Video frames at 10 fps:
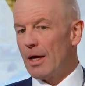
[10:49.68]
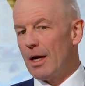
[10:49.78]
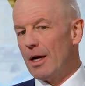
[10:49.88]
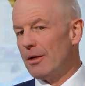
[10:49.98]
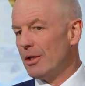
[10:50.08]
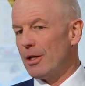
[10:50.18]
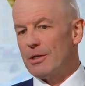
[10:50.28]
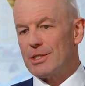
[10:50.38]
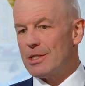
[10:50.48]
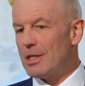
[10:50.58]

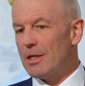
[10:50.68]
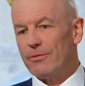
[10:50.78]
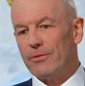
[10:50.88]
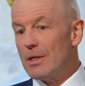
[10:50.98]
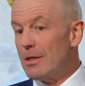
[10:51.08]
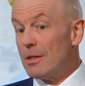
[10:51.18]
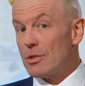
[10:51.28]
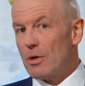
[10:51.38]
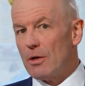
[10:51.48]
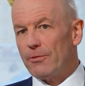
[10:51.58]
a city of
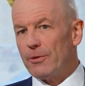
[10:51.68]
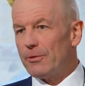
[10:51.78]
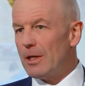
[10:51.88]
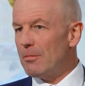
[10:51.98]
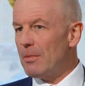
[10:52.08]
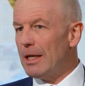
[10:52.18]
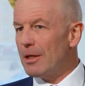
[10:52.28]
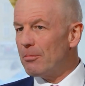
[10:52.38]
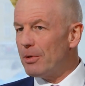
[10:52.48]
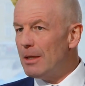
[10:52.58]
12, 15
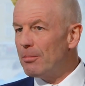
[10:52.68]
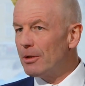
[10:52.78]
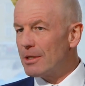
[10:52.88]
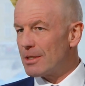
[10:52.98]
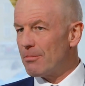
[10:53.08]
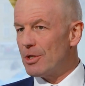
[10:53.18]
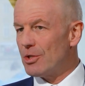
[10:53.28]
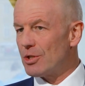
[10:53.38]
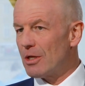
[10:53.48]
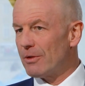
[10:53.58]
million people that's
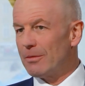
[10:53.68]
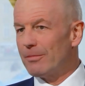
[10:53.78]
emerged over...